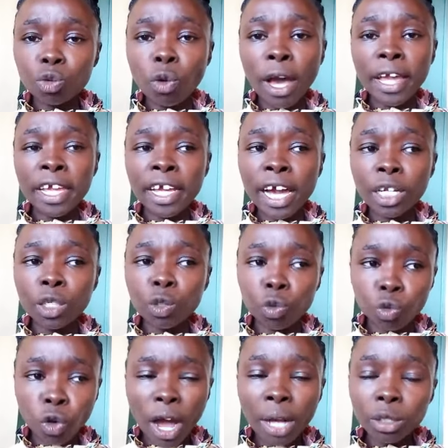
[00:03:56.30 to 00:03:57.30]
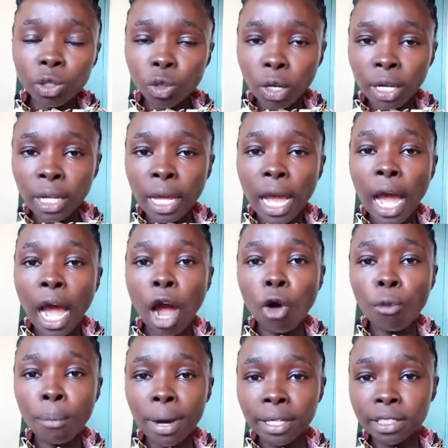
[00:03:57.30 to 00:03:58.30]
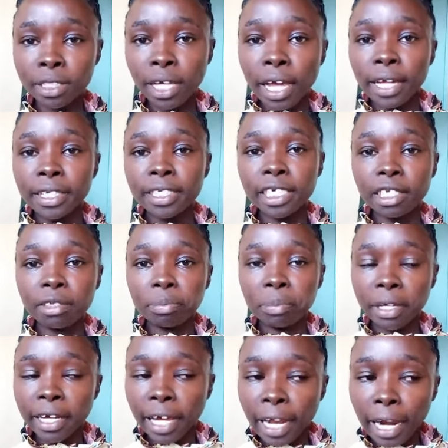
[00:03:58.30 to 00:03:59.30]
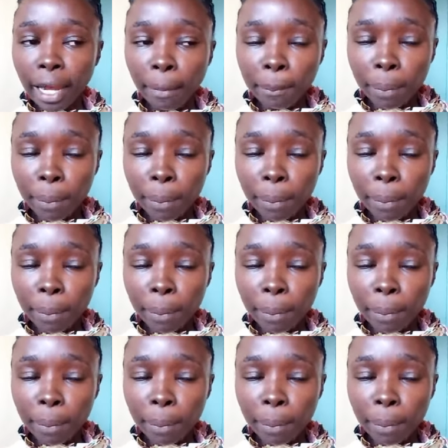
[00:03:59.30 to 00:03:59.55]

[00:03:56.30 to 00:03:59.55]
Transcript: were eager to know, actually, how much did Michele